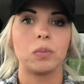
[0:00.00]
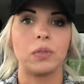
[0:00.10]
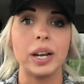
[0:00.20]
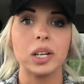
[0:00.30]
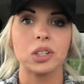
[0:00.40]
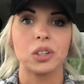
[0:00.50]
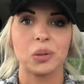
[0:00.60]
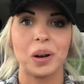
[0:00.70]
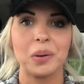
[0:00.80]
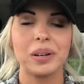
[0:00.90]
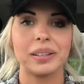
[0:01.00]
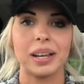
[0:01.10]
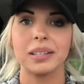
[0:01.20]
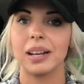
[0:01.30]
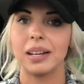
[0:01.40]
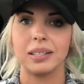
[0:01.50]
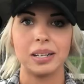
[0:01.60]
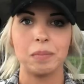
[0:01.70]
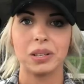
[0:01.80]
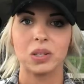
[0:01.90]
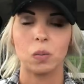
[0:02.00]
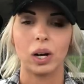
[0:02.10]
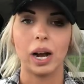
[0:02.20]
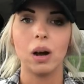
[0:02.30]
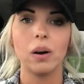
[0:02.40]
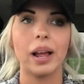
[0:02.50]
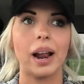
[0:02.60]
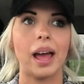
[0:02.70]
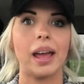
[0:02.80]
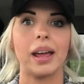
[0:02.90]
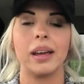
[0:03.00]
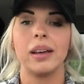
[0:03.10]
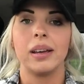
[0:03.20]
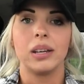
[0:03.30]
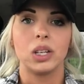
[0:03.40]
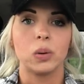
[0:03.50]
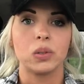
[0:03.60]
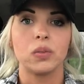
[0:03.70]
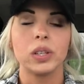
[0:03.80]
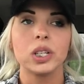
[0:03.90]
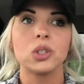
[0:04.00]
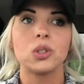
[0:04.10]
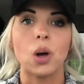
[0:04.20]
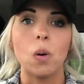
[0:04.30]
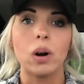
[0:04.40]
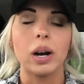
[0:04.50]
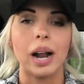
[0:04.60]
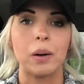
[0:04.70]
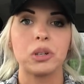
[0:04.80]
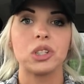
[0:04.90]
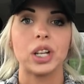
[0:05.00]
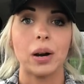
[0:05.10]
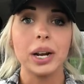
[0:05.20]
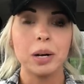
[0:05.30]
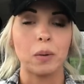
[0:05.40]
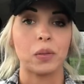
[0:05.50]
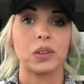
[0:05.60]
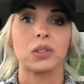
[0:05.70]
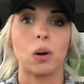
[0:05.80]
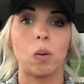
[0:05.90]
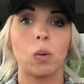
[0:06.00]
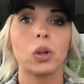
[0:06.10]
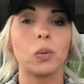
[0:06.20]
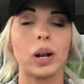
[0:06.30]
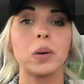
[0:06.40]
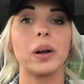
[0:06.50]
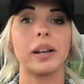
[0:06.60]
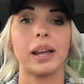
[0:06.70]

finished the 21 days and I didn't miss a workout, and I, was feeling so good. I was sharing about this the whole 21